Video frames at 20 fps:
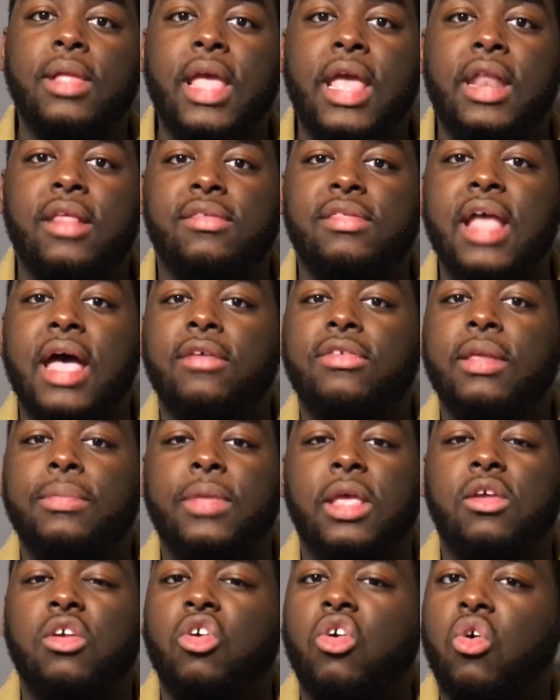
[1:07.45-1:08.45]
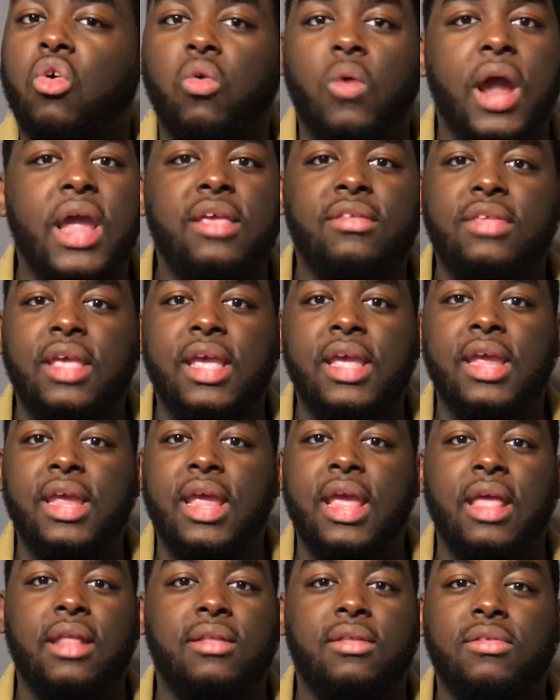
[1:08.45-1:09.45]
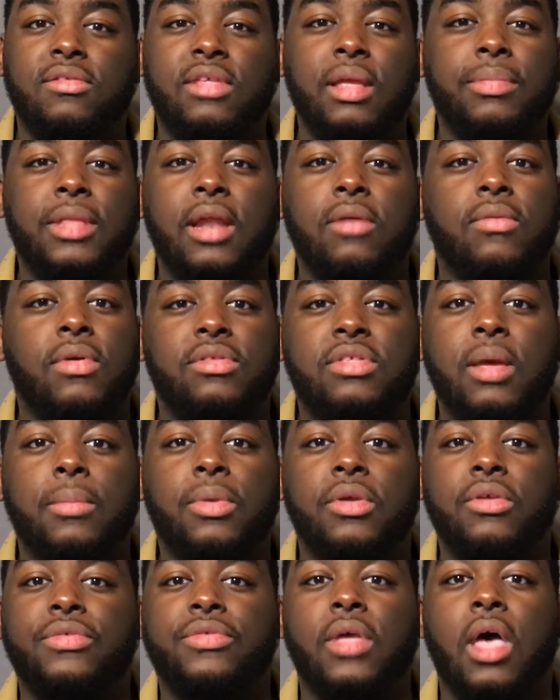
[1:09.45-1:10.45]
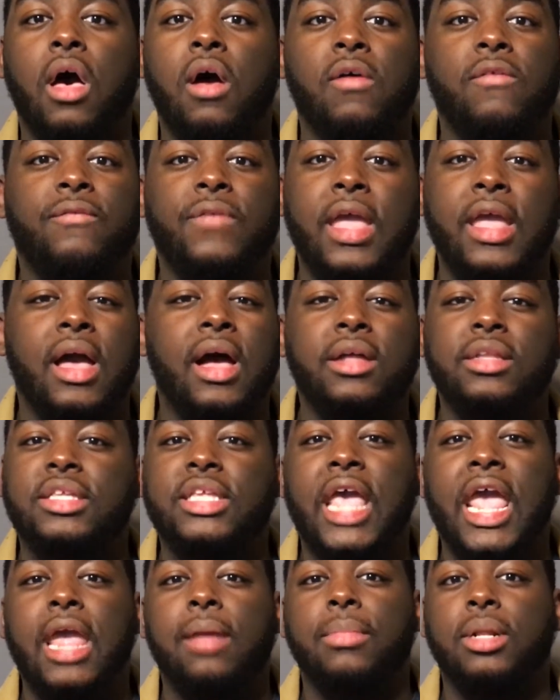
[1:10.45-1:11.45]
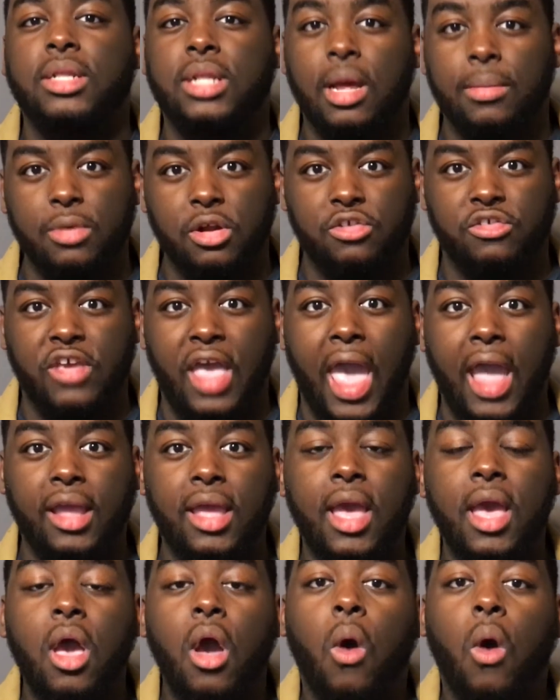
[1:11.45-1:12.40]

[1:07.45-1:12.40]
It is not something crazy and something that resembles of a untamed lumberjack.